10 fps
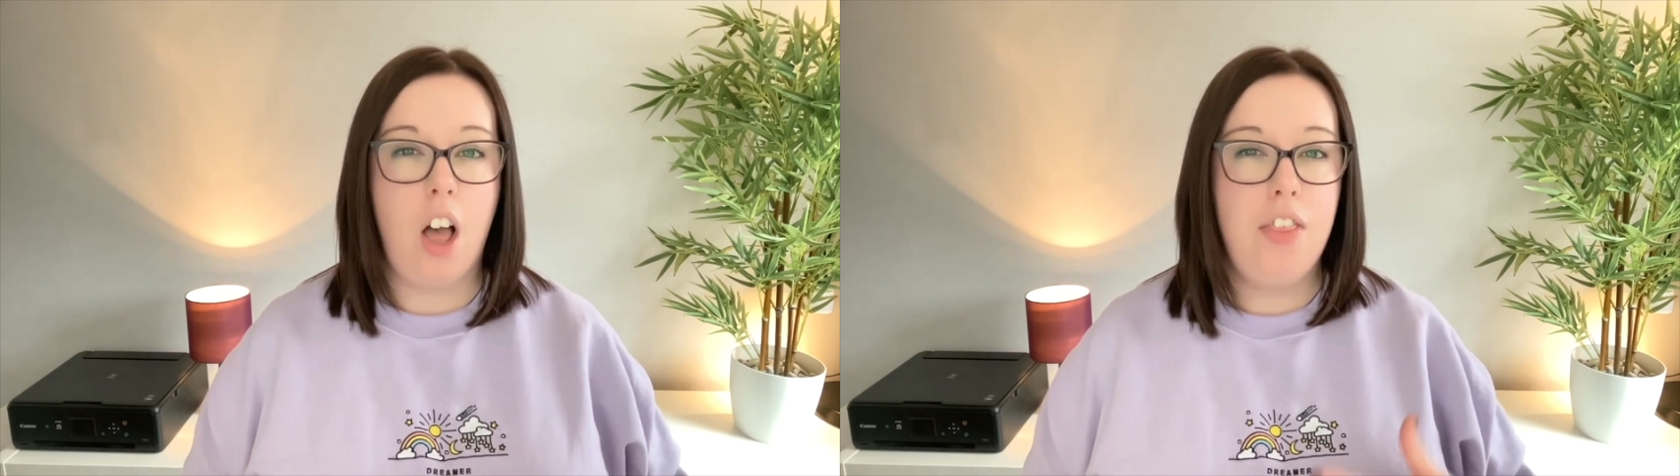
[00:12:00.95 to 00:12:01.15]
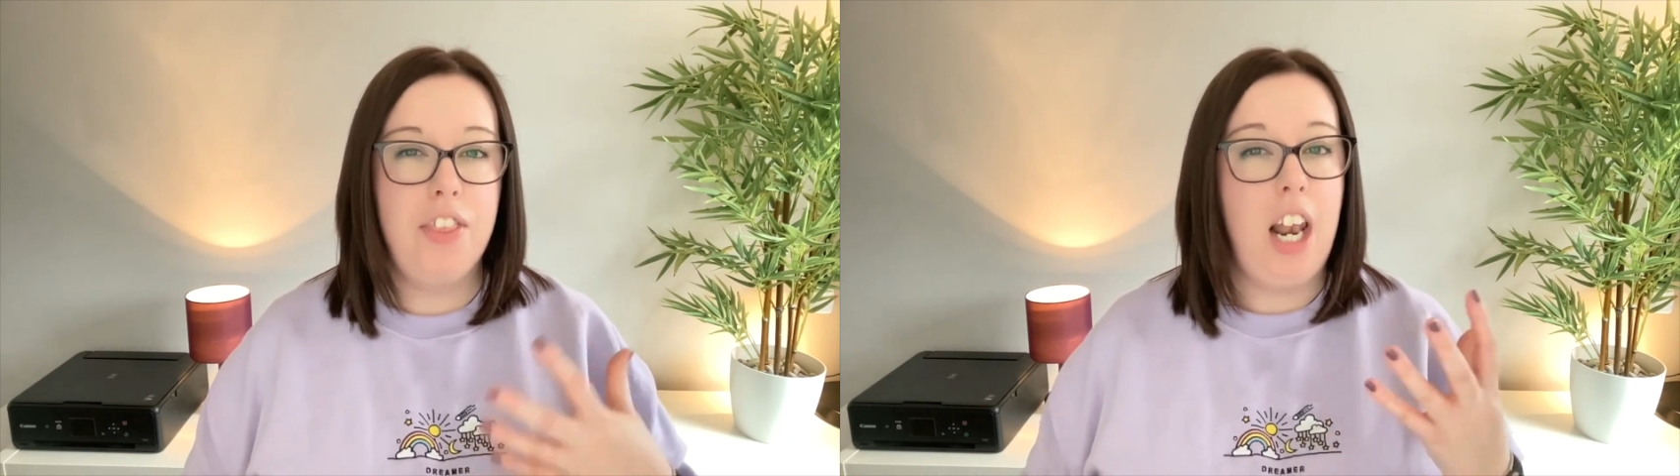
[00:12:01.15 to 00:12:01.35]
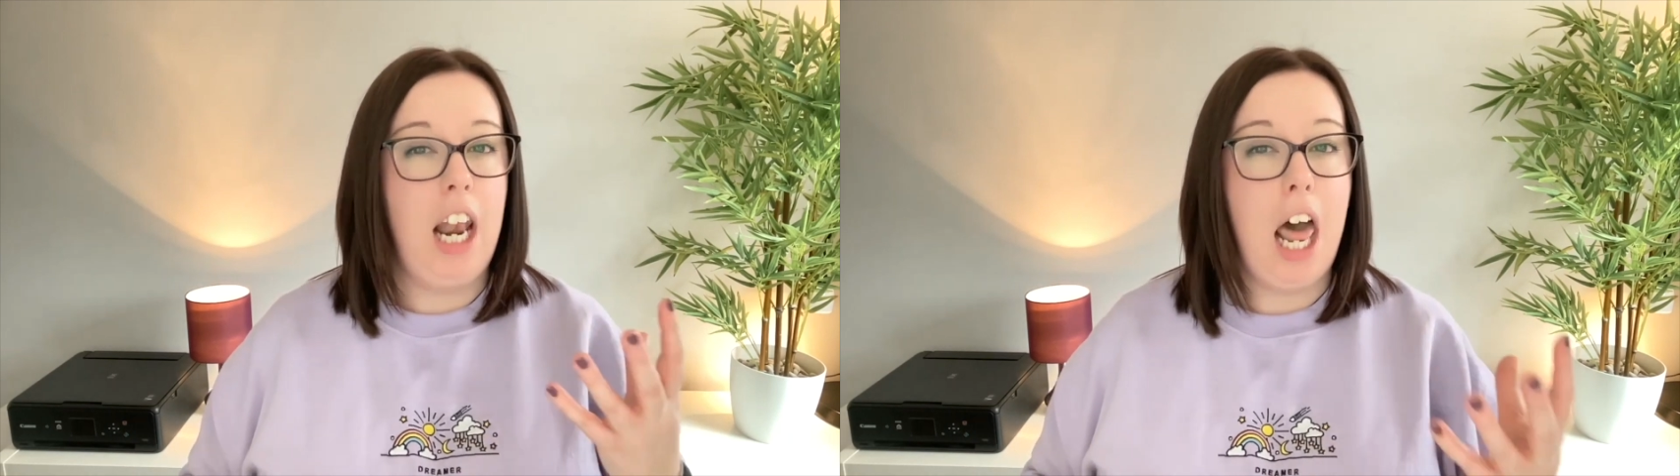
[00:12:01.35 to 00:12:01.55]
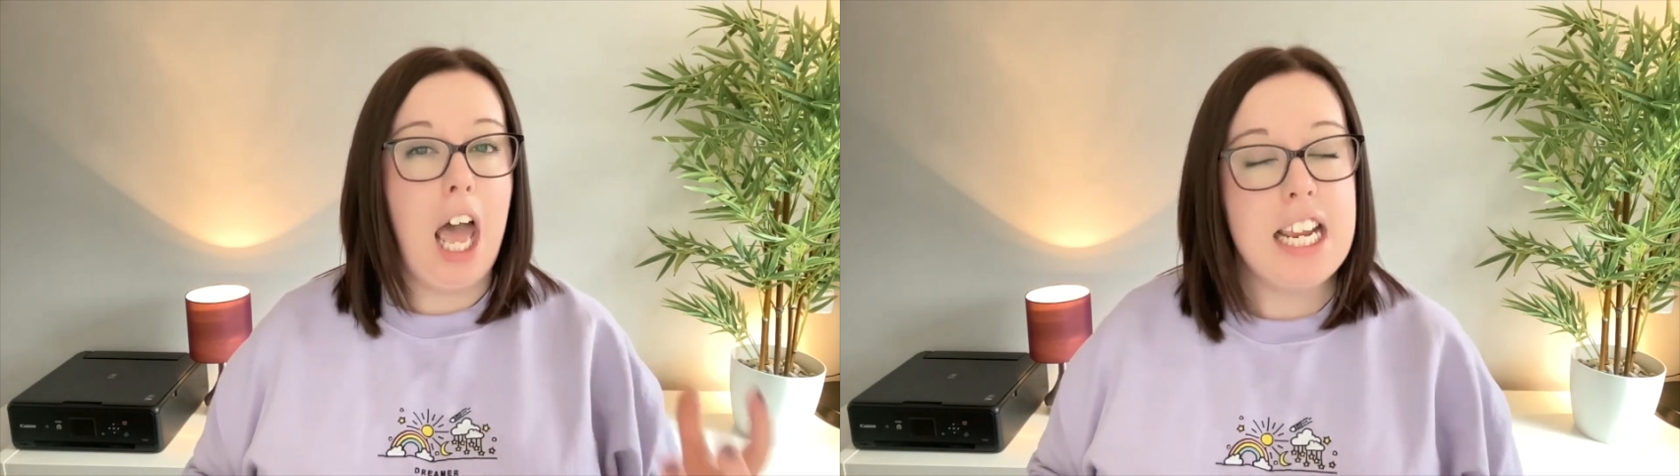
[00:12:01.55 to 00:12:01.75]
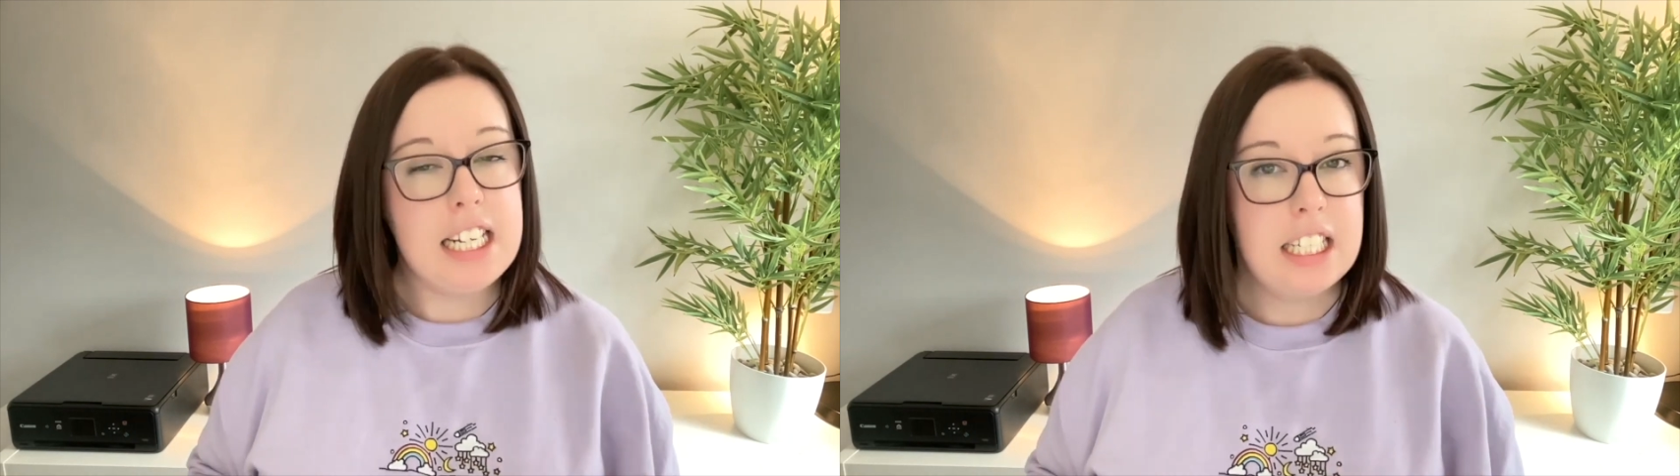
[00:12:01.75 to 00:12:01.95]
on the
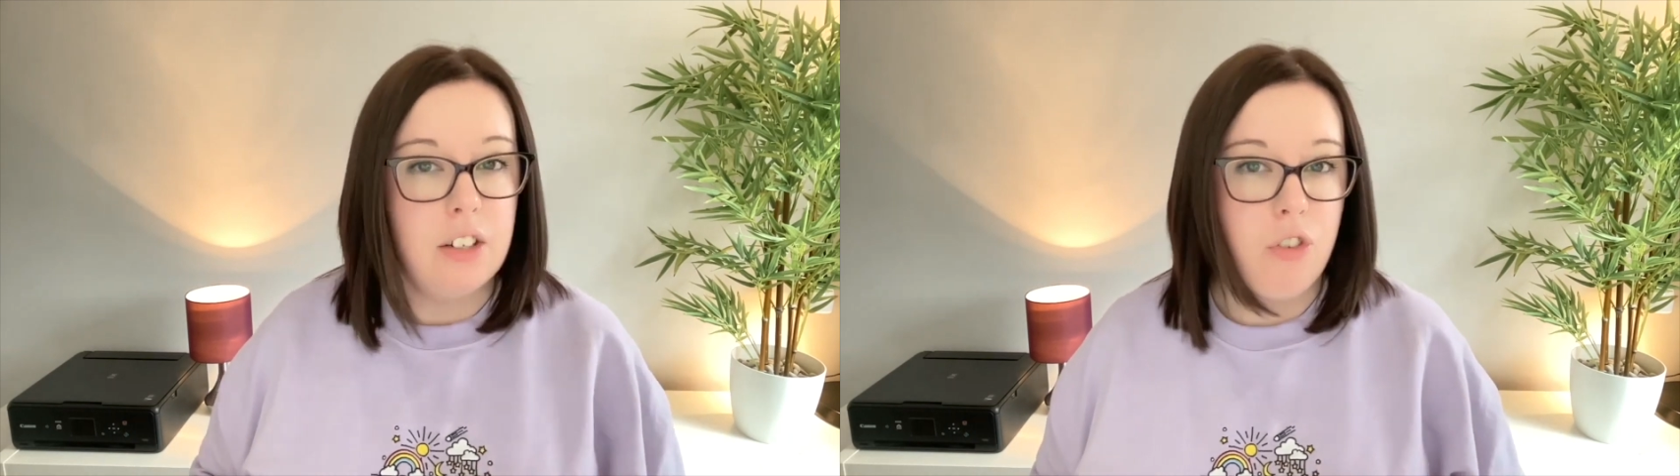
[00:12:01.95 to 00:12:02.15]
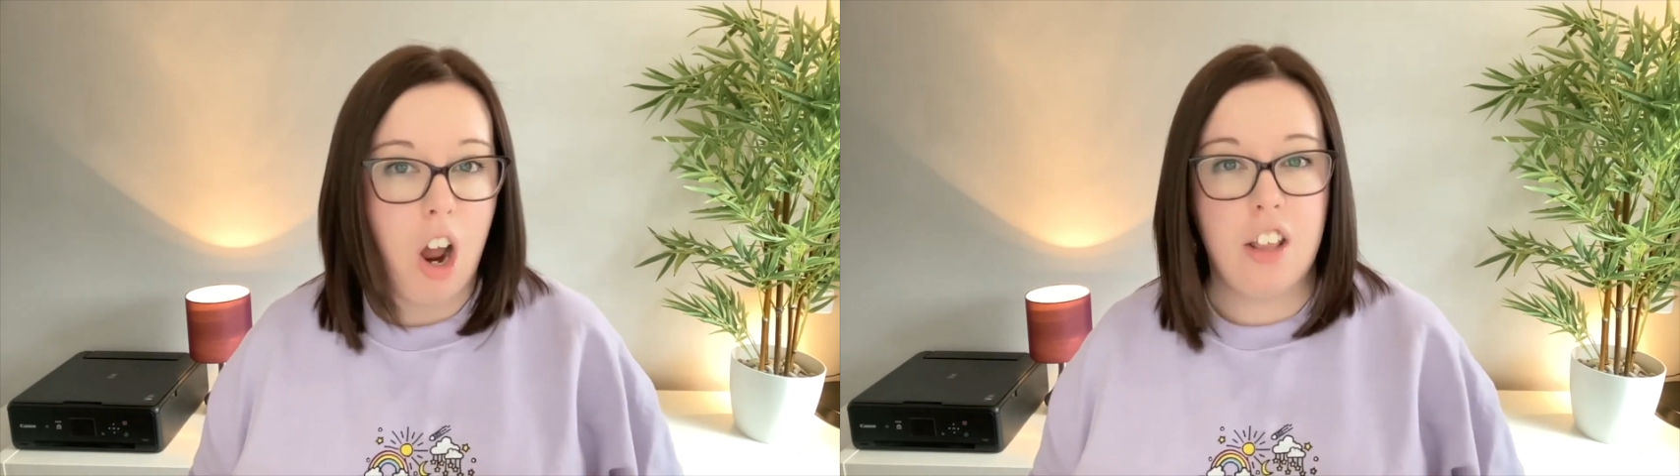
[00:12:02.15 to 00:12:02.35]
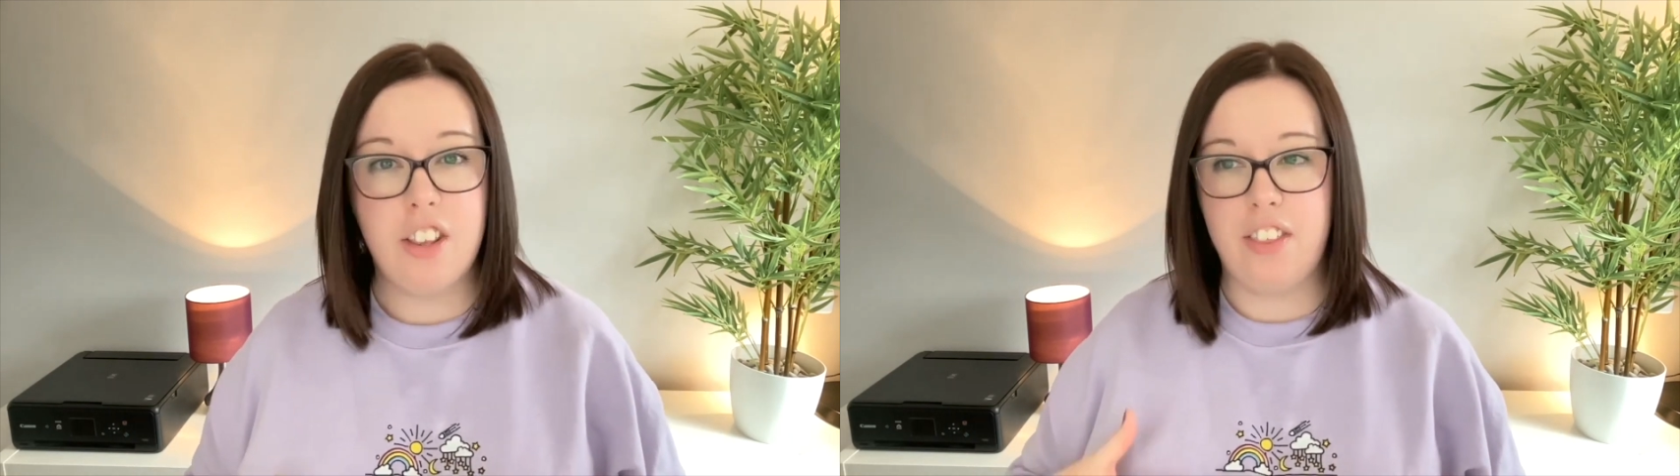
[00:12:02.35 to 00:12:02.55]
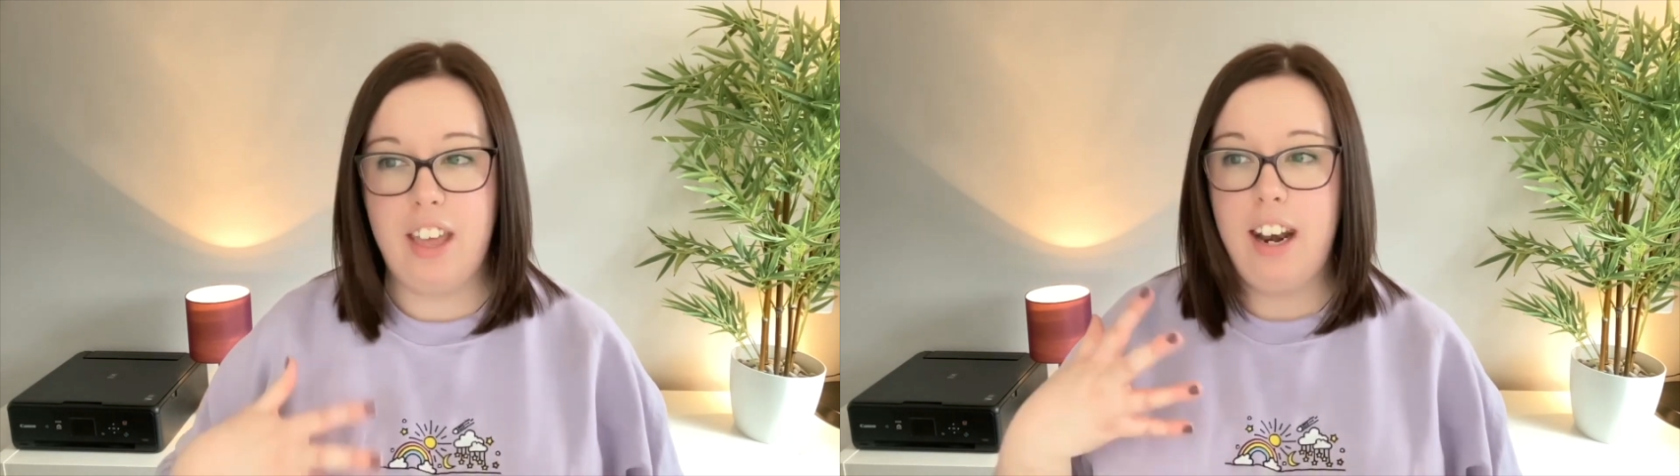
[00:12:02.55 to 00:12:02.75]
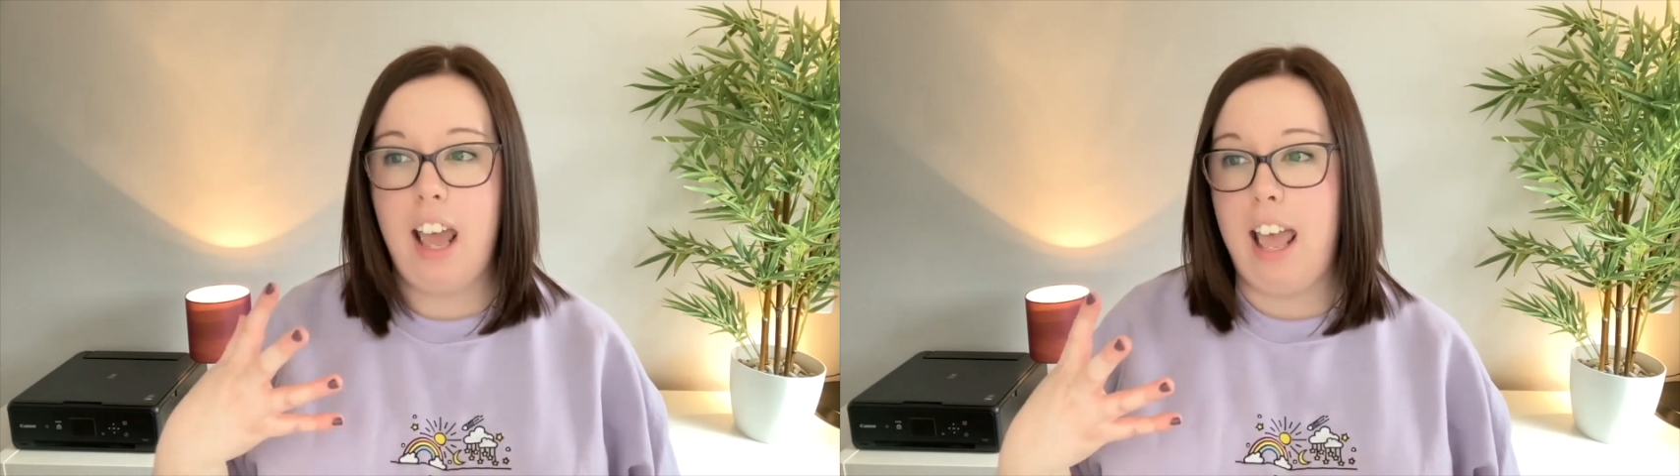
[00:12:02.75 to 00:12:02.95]
light rather
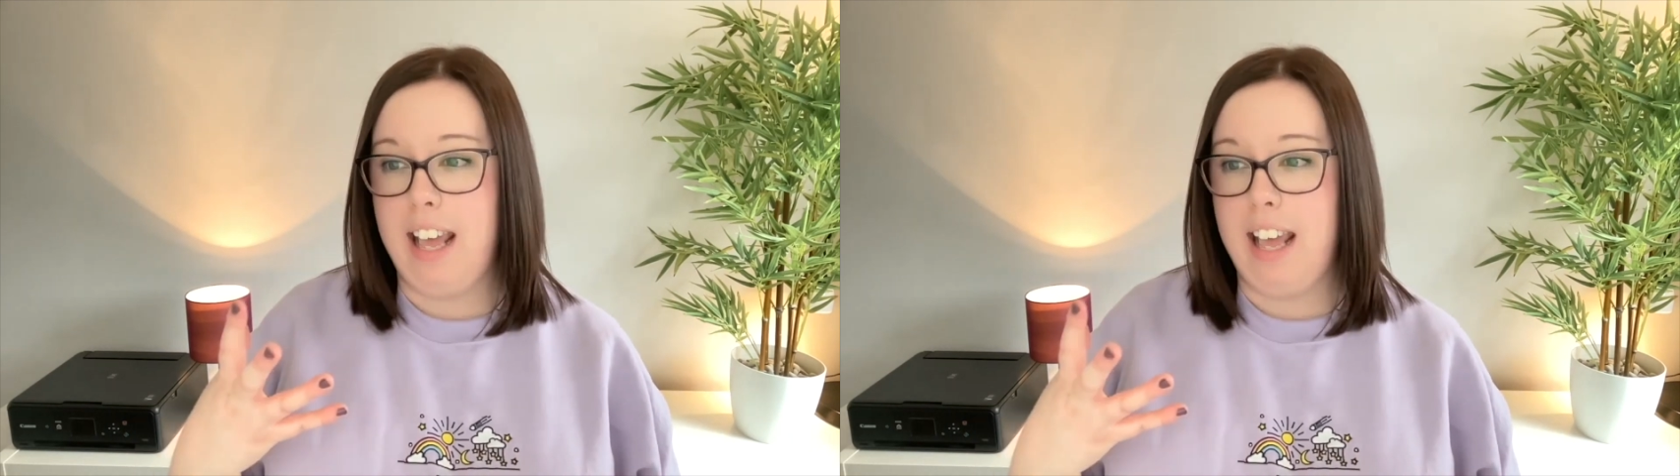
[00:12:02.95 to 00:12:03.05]
than